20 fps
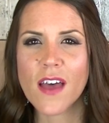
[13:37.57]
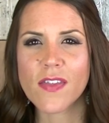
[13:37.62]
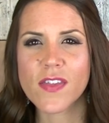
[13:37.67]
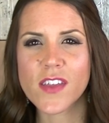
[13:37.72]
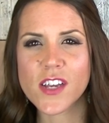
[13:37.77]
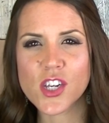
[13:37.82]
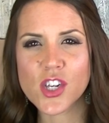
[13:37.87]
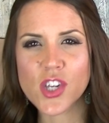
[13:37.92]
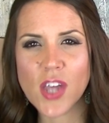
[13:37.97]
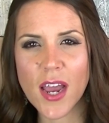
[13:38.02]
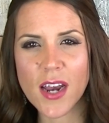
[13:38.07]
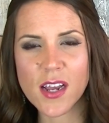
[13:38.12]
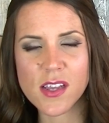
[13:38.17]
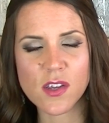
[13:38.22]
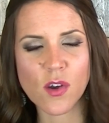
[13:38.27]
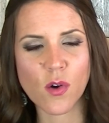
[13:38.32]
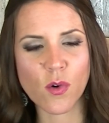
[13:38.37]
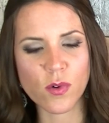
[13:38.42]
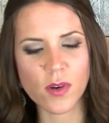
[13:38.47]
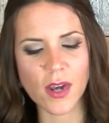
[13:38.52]
This shade
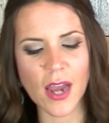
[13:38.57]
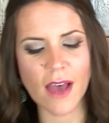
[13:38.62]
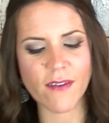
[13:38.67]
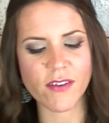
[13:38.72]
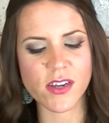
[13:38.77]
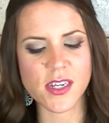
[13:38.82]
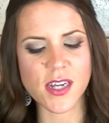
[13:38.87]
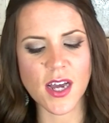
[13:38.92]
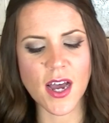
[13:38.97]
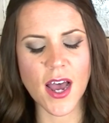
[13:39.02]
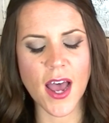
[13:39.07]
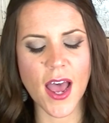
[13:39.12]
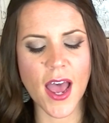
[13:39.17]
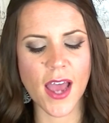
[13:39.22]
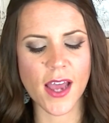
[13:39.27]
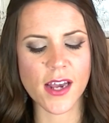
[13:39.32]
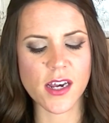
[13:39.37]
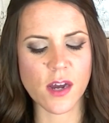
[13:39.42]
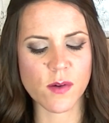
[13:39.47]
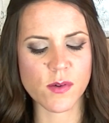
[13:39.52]
is called Lavender
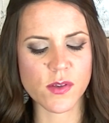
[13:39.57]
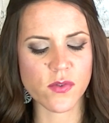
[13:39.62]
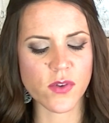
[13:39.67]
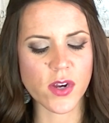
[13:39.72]
and I was